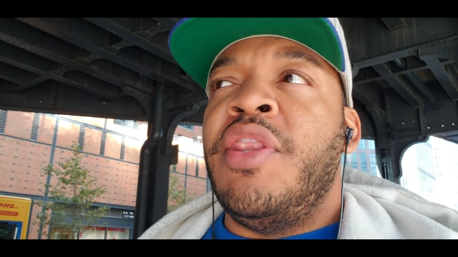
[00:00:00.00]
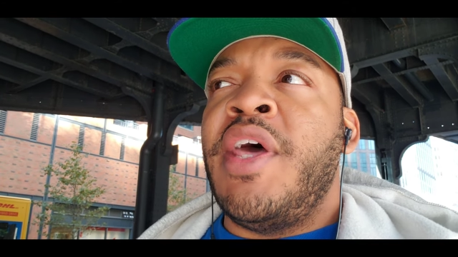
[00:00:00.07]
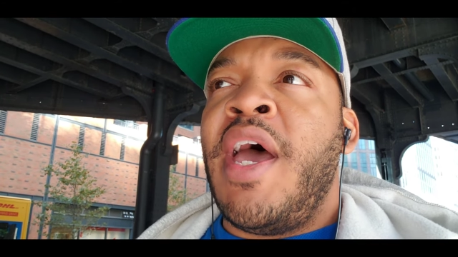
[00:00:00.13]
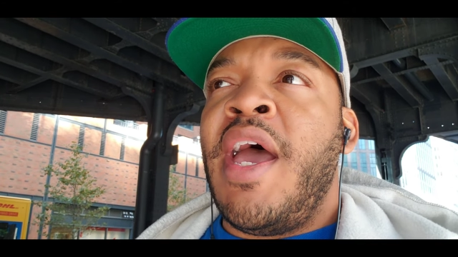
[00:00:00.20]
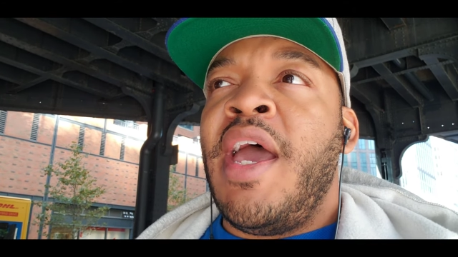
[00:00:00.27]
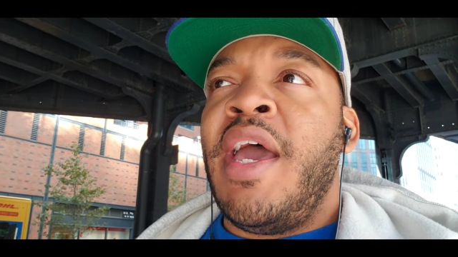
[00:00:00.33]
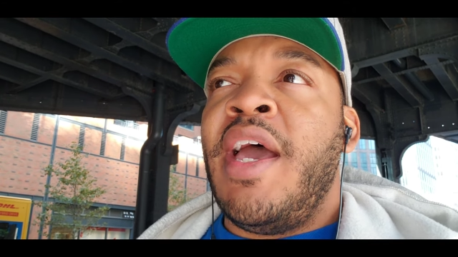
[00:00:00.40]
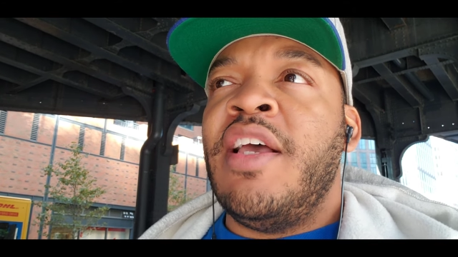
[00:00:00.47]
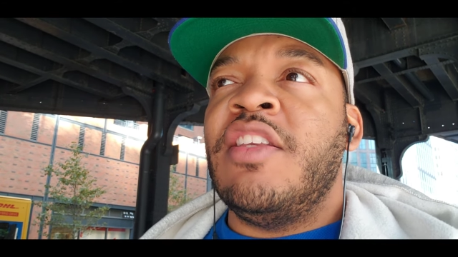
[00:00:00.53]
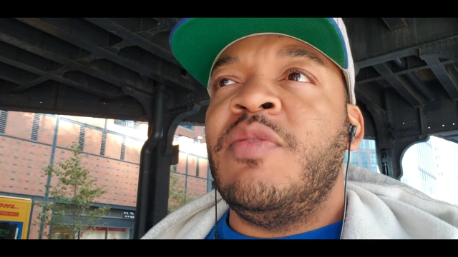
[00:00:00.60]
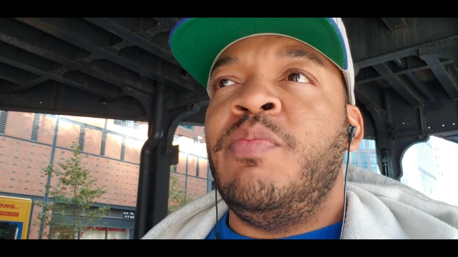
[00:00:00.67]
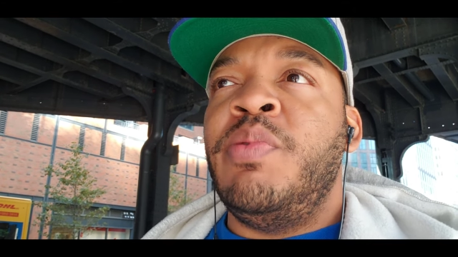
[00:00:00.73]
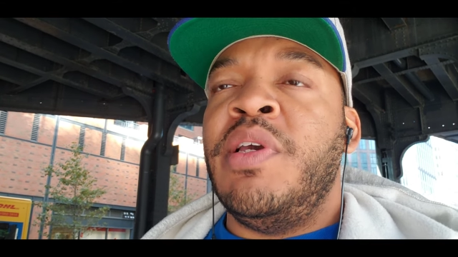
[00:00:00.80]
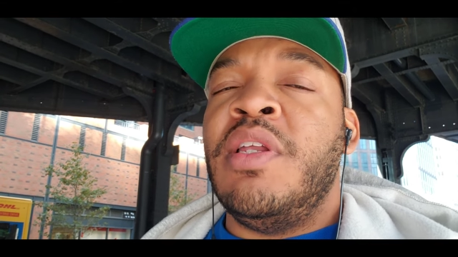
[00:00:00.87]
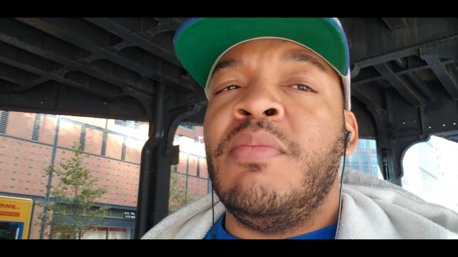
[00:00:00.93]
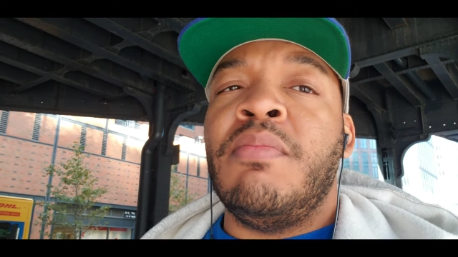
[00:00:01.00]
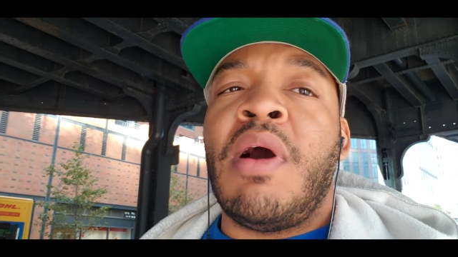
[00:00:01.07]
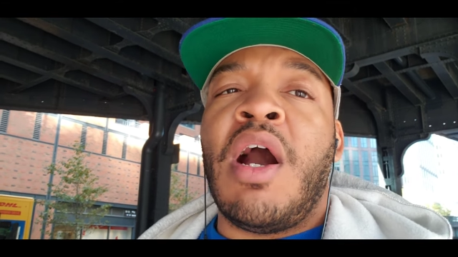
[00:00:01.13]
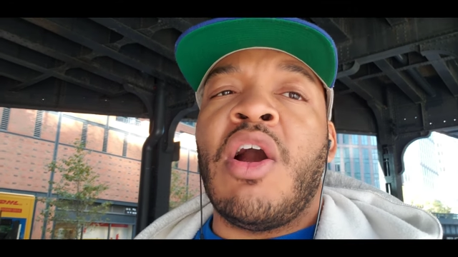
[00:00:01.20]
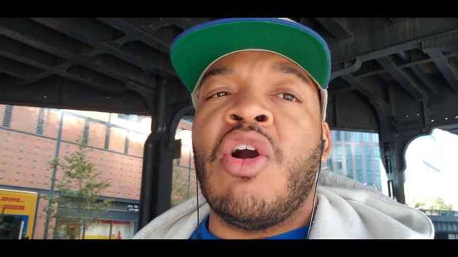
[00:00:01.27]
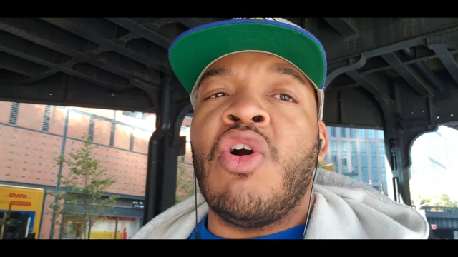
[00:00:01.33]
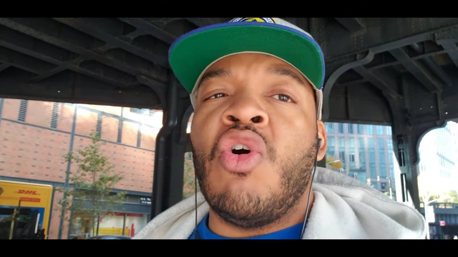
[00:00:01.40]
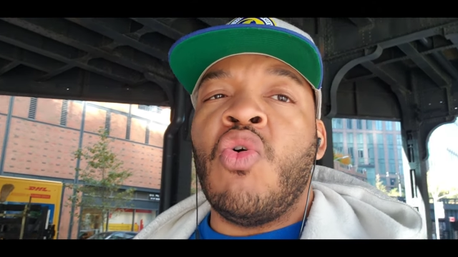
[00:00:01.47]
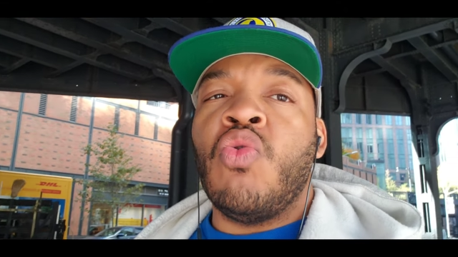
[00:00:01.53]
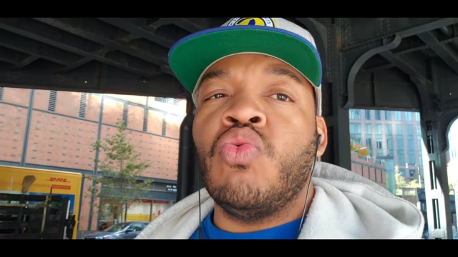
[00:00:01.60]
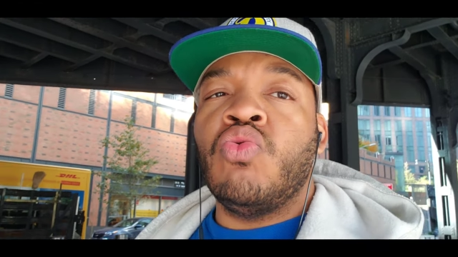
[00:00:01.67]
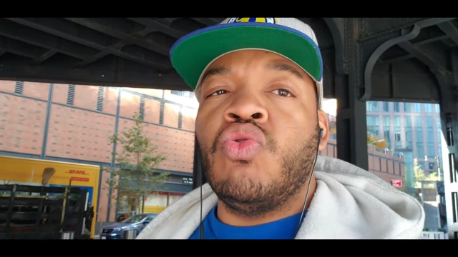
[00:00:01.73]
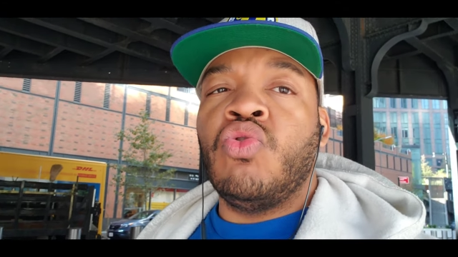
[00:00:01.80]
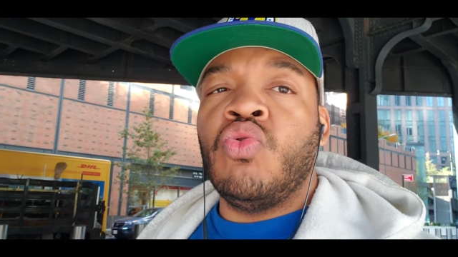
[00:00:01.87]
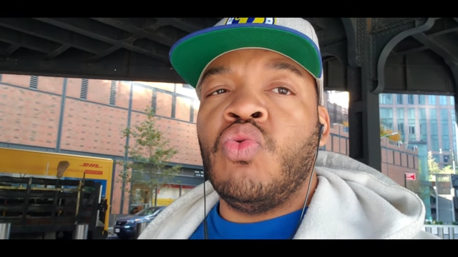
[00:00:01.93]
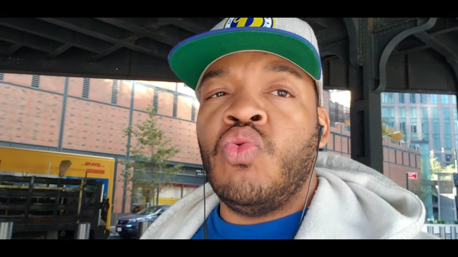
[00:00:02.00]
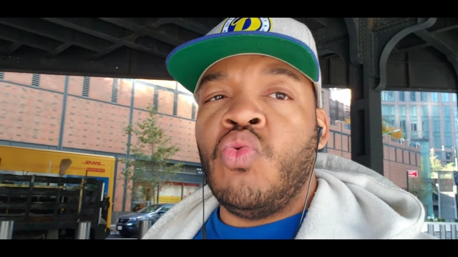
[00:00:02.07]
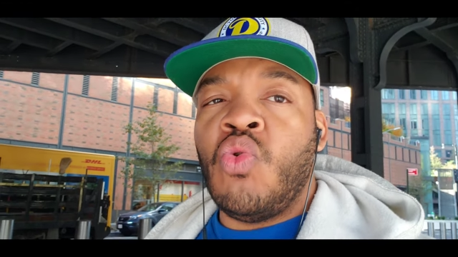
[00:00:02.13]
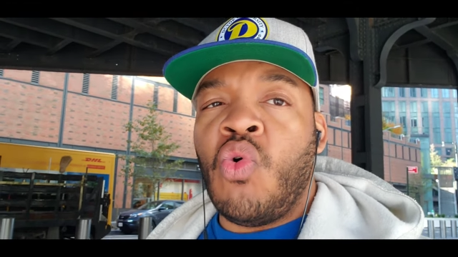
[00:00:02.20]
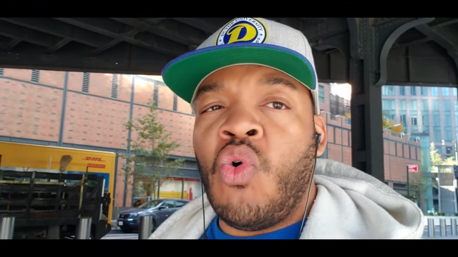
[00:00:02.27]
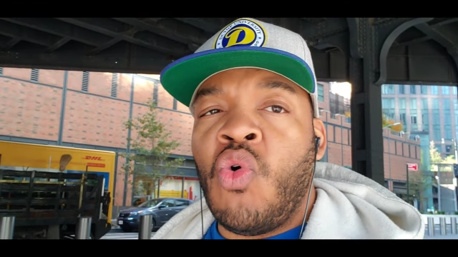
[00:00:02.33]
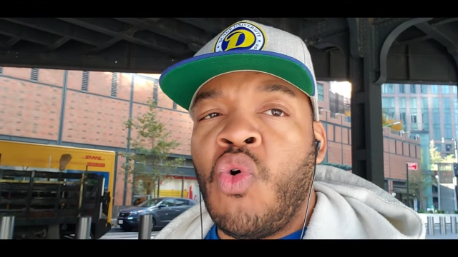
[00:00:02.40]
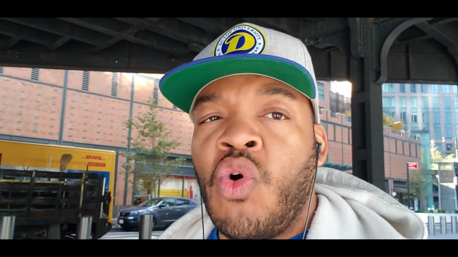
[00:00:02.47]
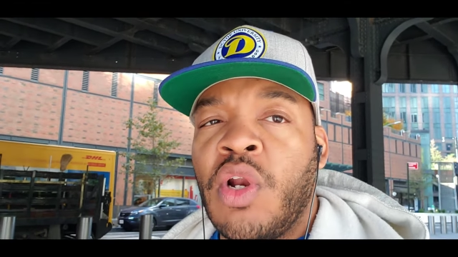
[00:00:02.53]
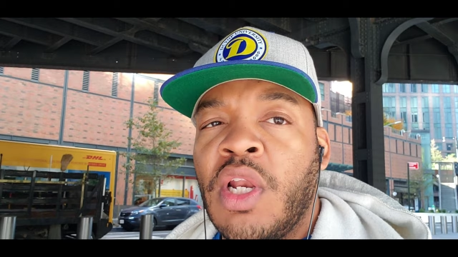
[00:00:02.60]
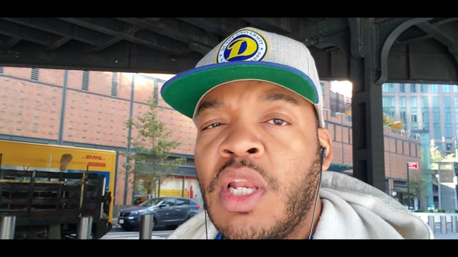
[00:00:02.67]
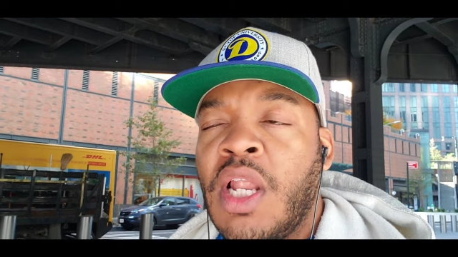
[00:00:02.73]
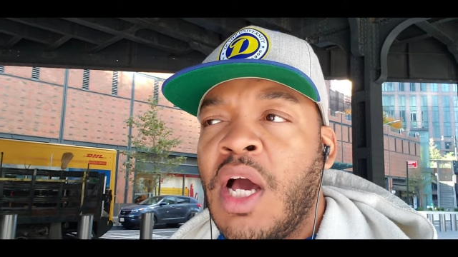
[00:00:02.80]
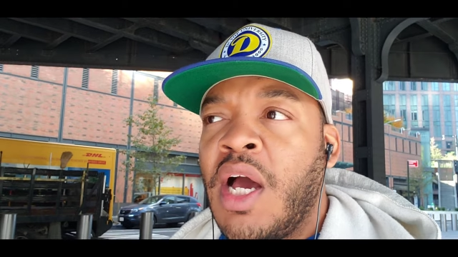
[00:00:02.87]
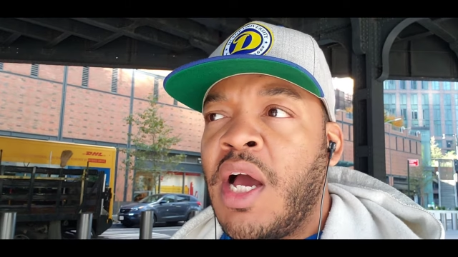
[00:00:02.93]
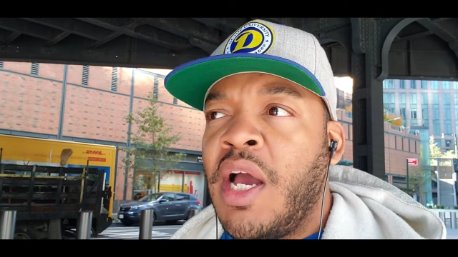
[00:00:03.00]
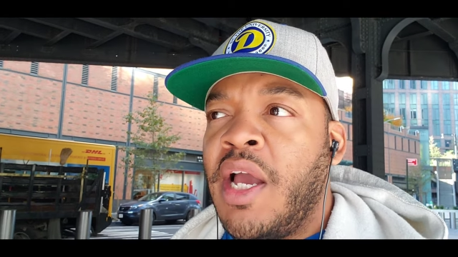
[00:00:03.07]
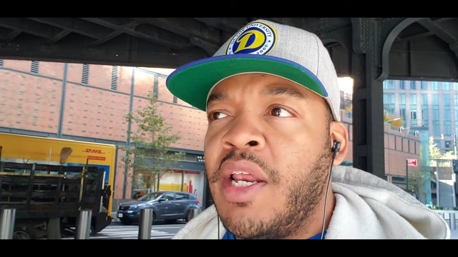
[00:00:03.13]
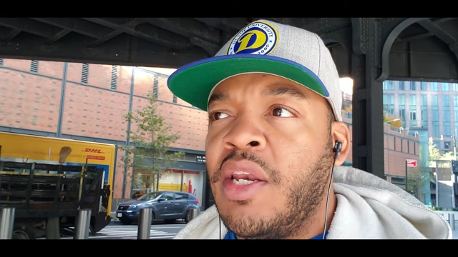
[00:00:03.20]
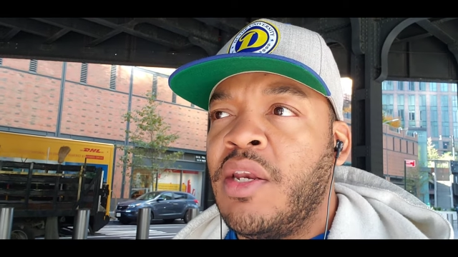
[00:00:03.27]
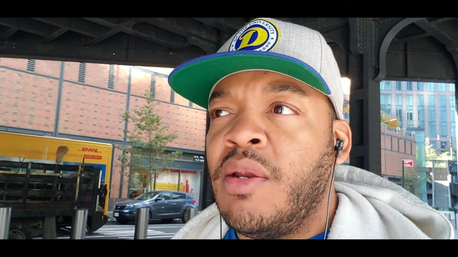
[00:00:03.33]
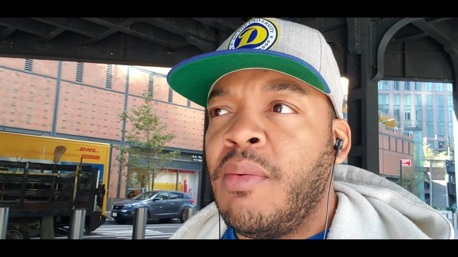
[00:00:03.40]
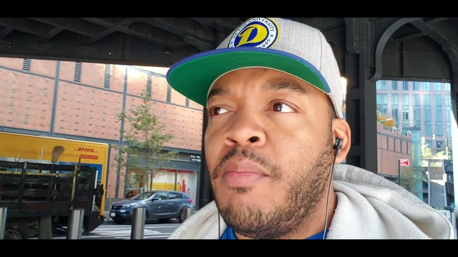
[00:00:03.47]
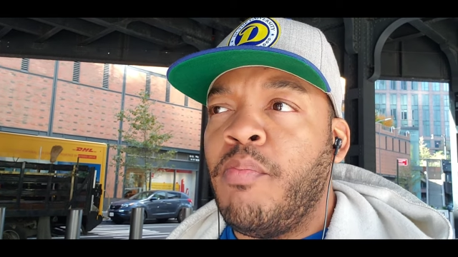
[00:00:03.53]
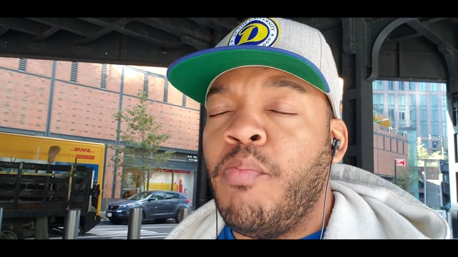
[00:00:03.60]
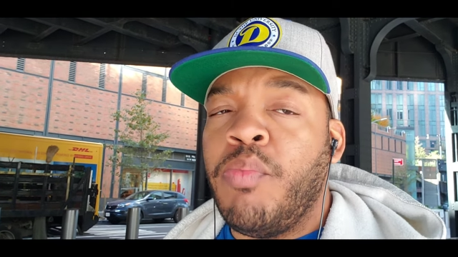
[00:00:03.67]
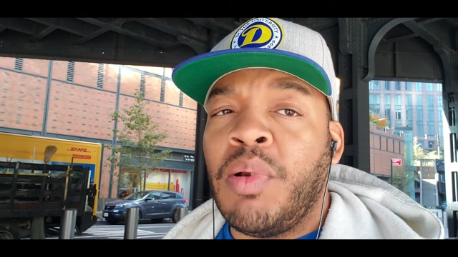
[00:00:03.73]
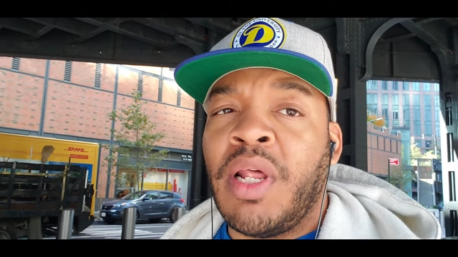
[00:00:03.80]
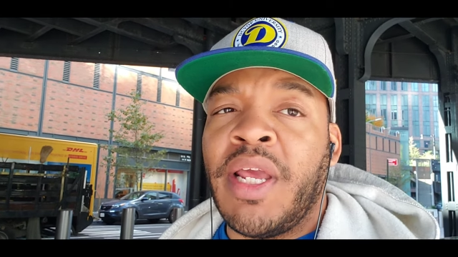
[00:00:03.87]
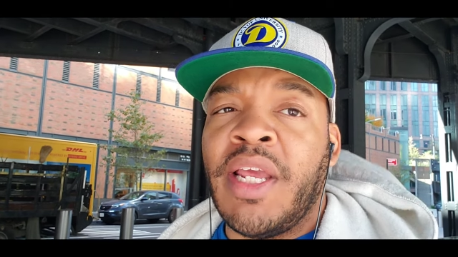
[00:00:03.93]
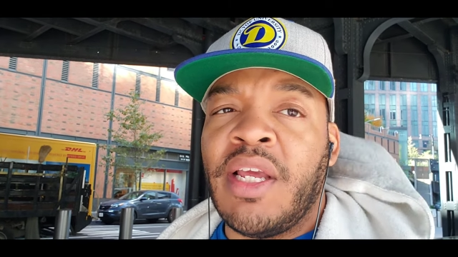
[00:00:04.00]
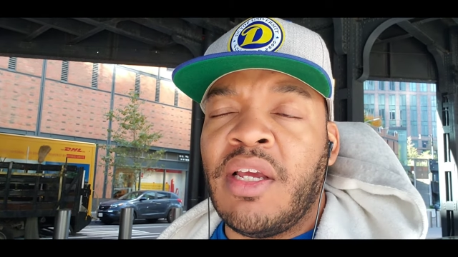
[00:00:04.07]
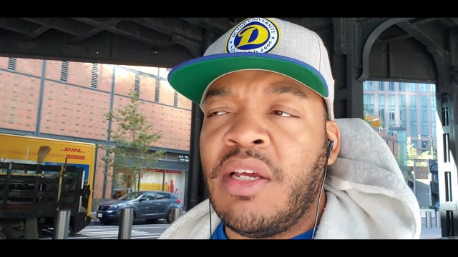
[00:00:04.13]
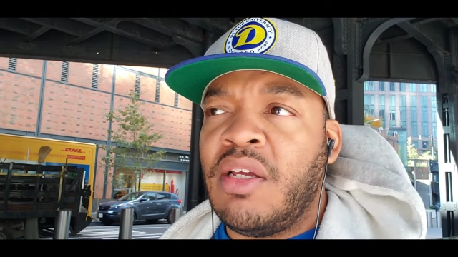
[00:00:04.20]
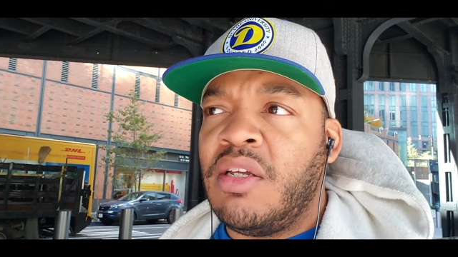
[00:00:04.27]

That has been my go to online blank